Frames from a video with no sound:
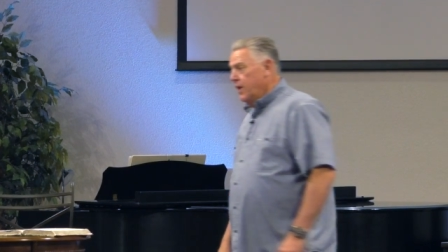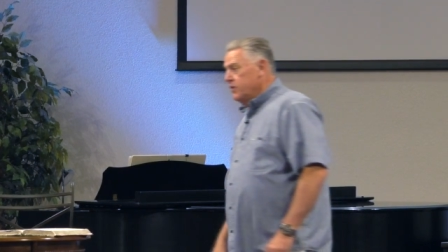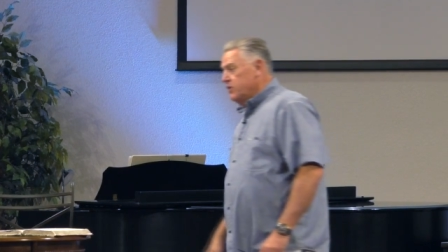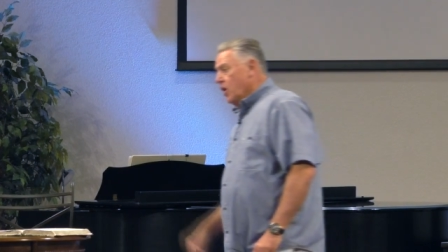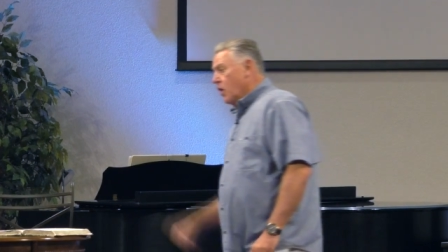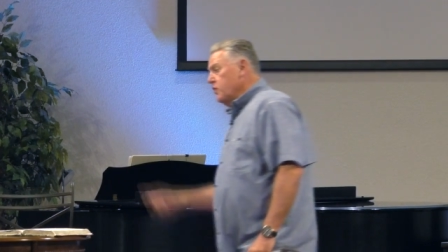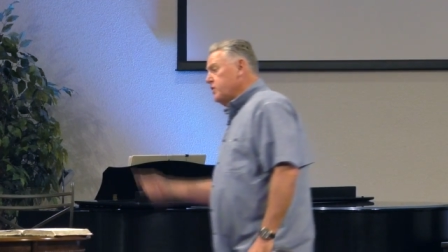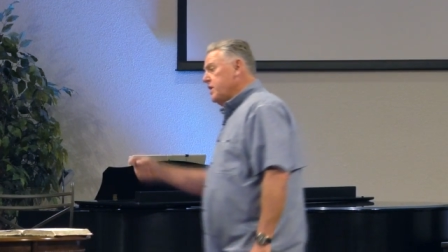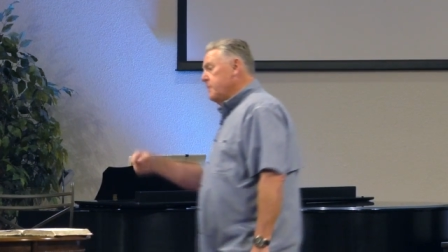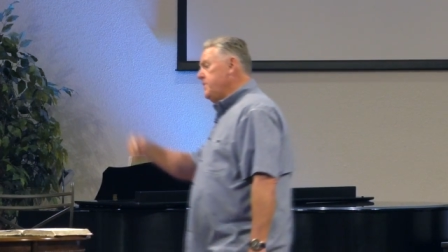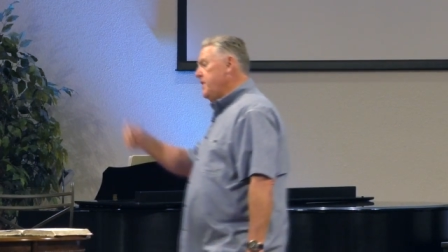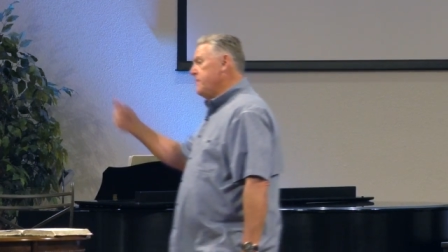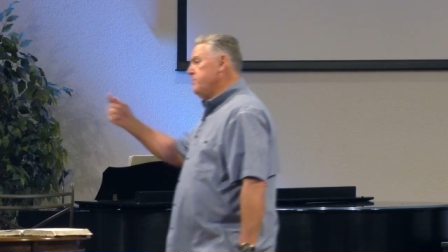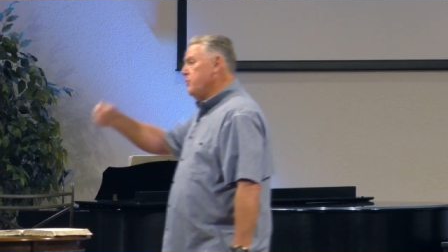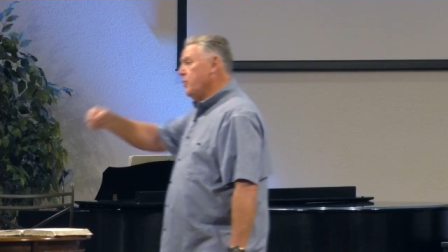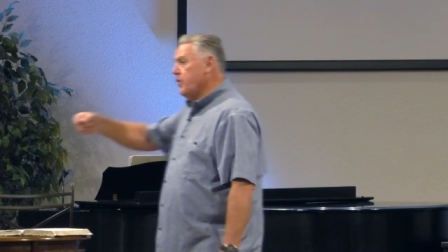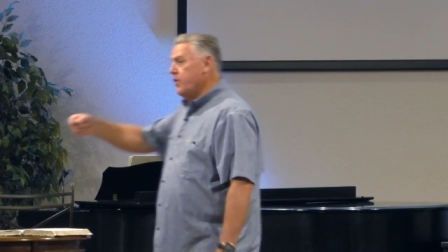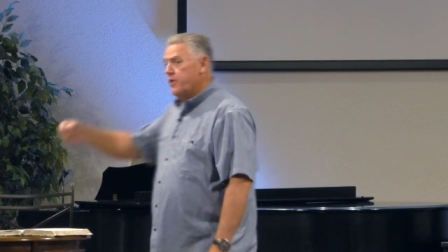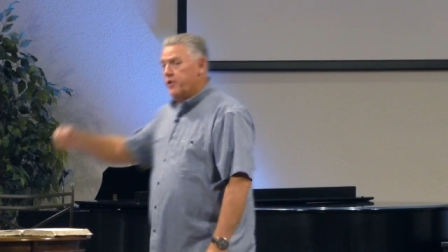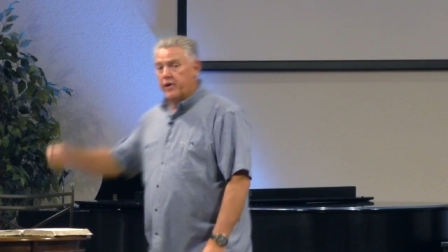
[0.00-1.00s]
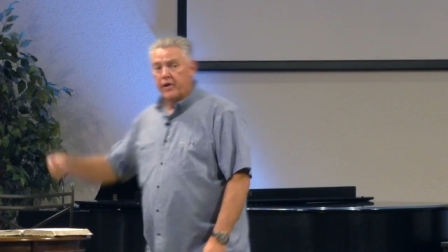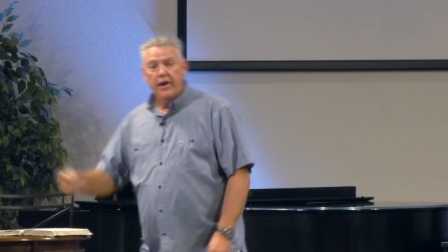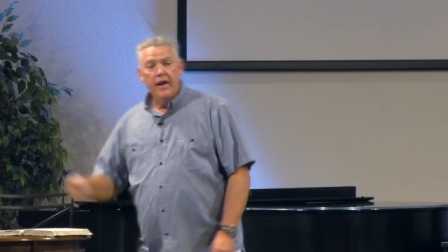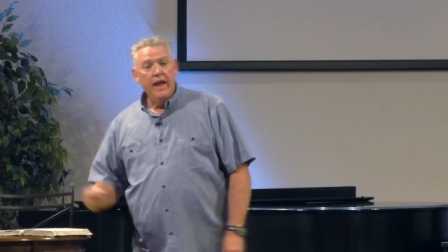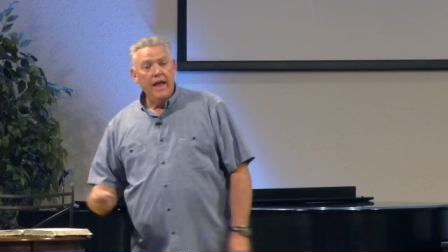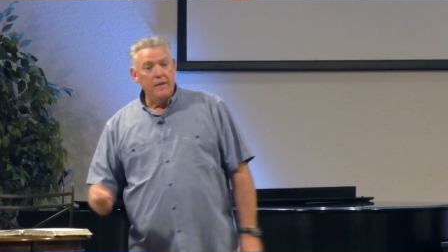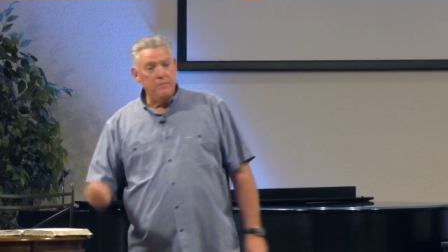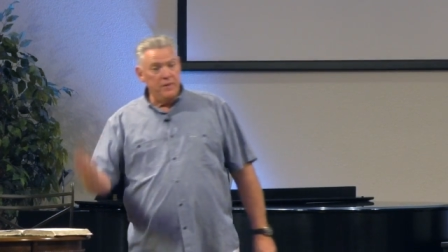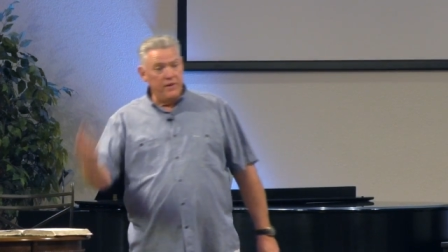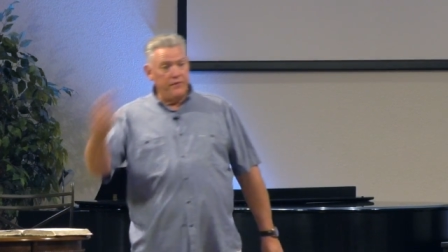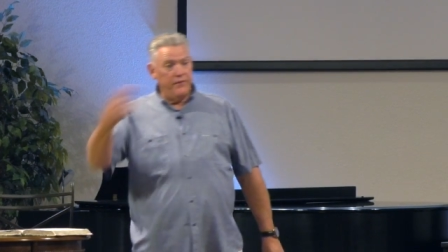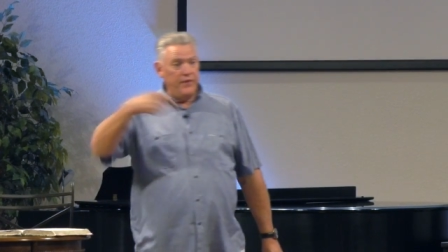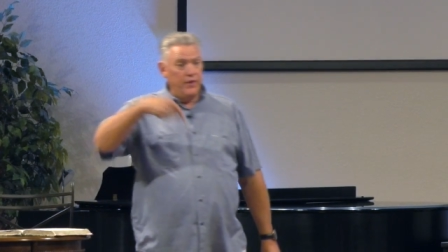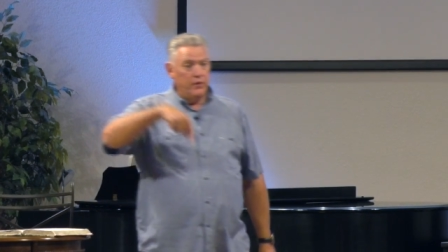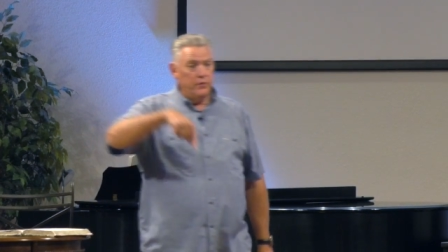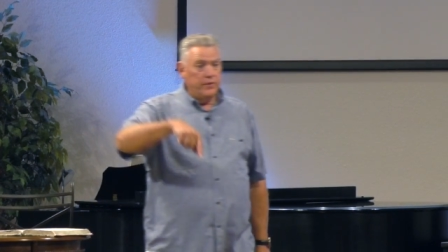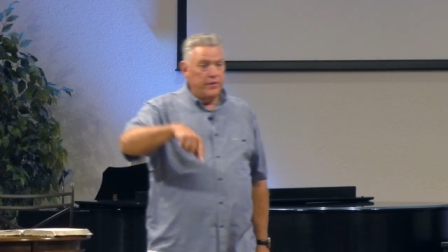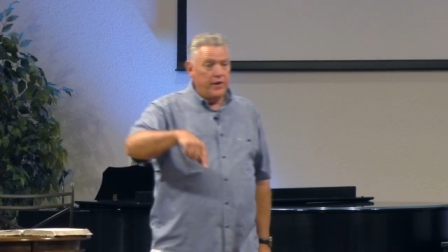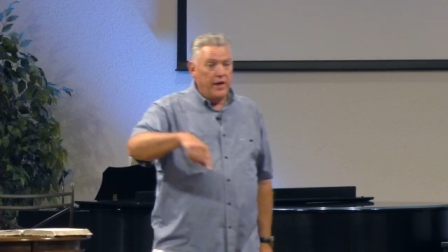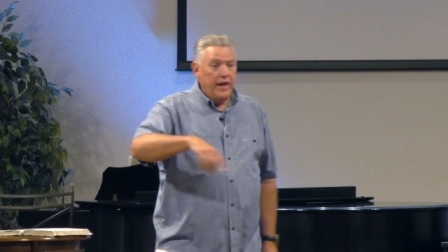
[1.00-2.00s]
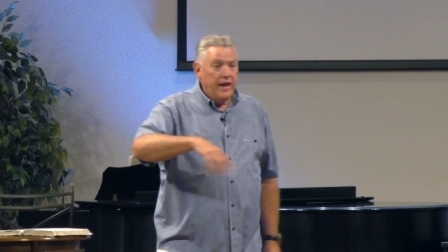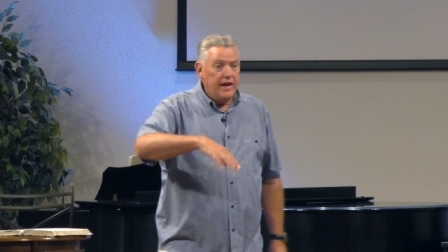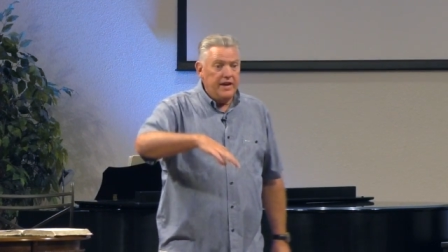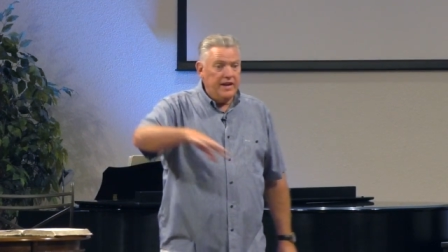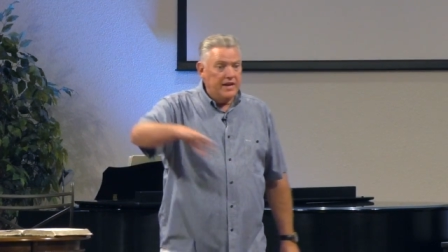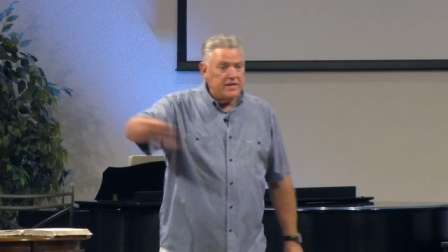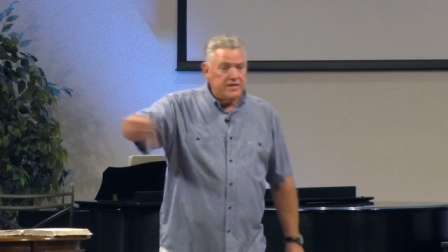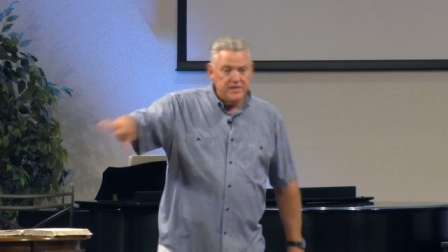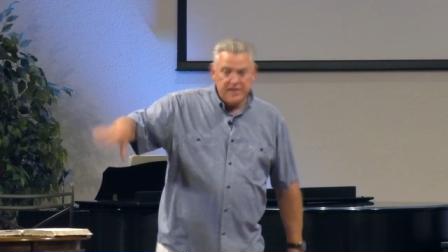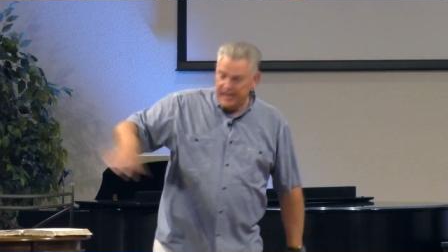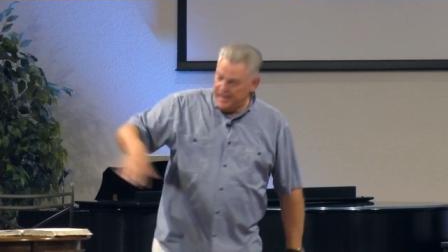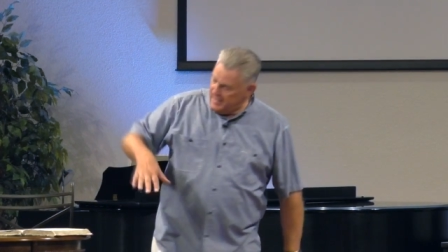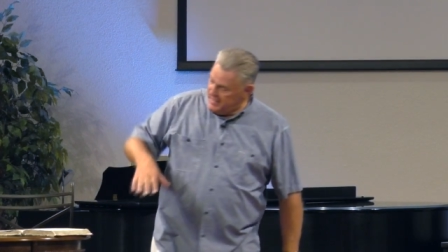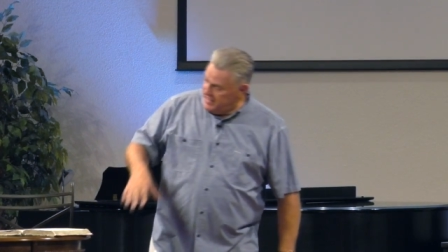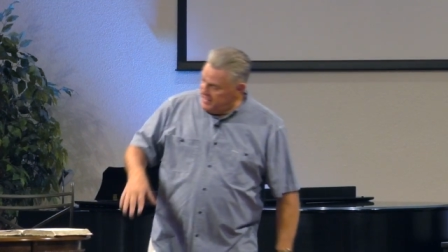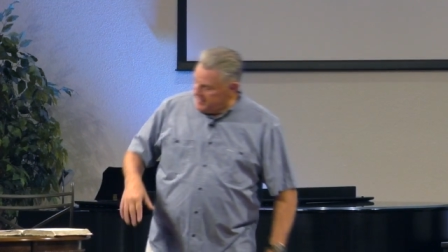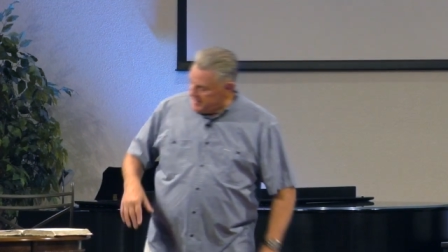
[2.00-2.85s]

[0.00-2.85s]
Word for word: Don't commit murder and be filled with. he doesn't say any